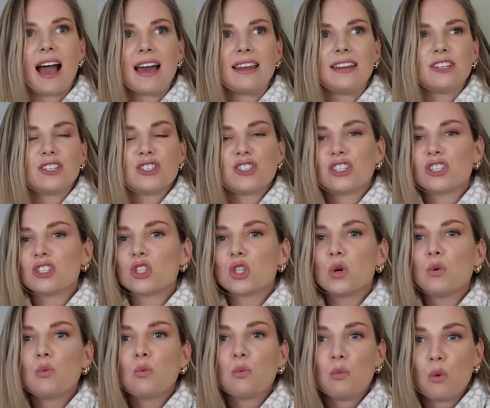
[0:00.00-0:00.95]
And it's just
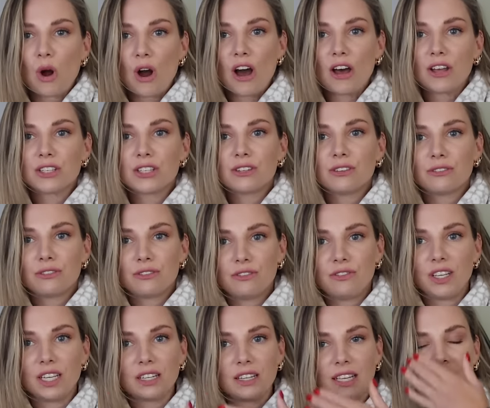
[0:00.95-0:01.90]
the worst
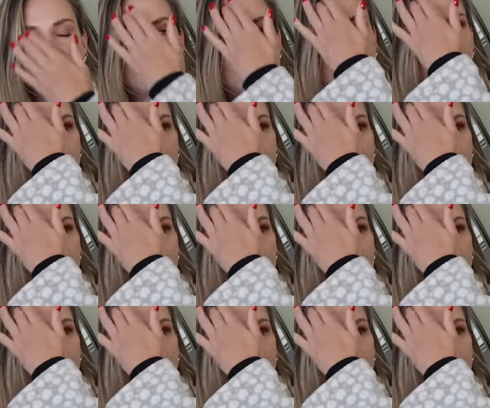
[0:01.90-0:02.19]
feeling.